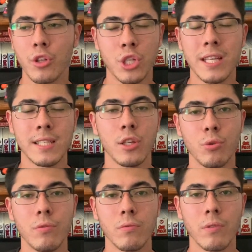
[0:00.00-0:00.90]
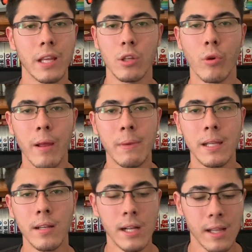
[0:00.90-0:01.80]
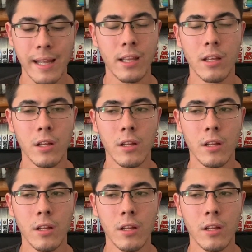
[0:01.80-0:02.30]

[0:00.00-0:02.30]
chasing you? Like, you know what I mean? Like,